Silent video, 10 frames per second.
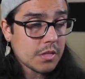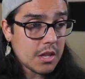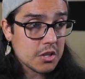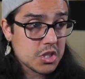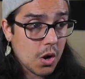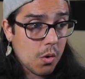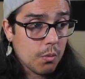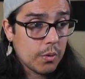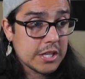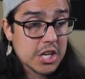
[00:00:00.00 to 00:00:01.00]
So
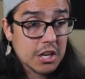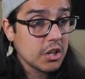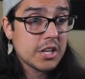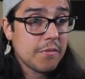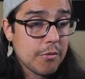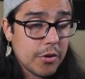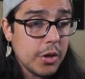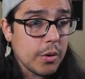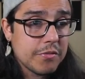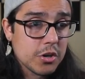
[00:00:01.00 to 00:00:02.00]
it's going to look different for
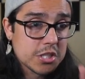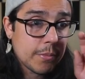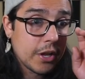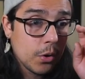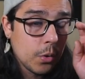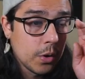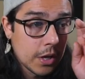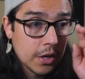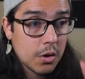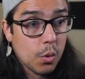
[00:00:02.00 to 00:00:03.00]
you. If you're somebody who
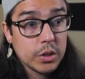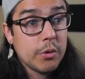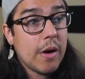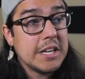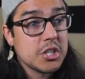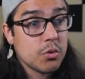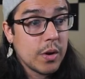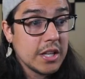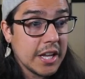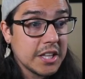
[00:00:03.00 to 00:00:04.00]
only writes
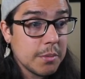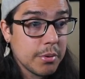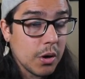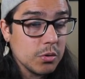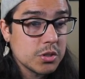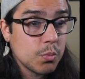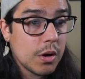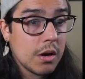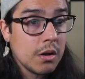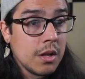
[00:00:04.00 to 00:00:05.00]
3 LinkedIn posts,
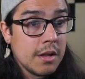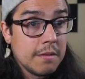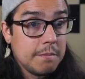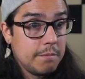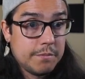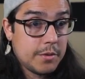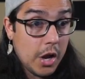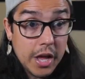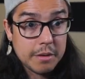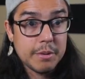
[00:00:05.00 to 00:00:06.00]
well,
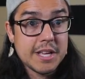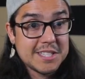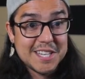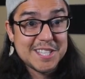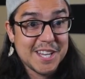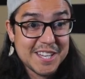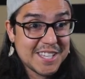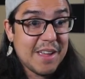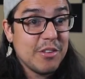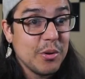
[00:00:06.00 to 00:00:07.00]
good, because this is going to
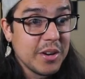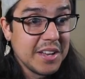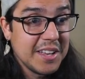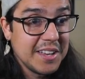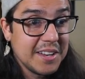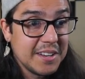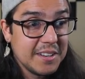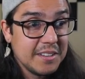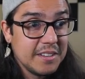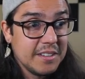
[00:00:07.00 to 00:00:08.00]
save you
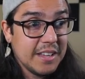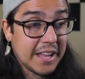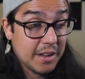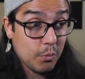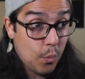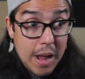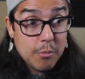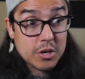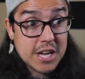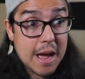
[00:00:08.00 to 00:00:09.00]
like way
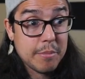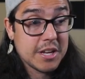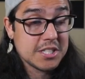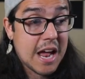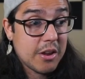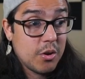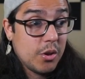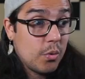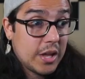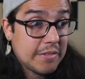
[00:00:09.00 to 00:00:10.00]
more time, because now you
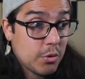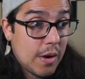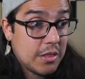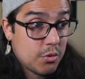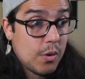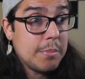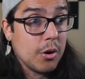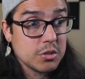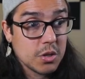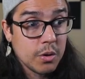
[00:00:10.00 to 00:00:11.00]
only have to write 3
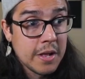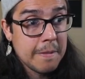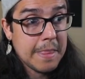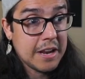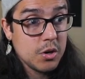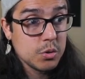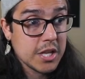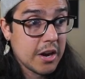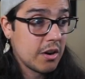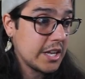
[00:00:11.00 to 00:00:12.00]
posts. So that
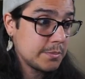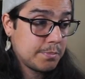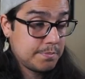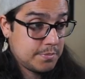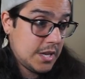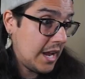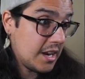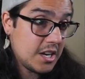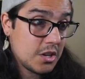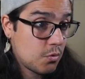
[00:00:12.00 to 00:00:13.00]
newsletter gets
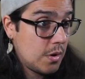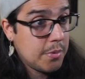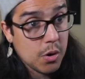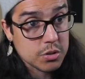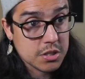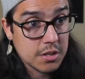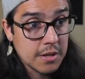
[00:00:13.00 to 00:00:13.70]
taken into 3 posts.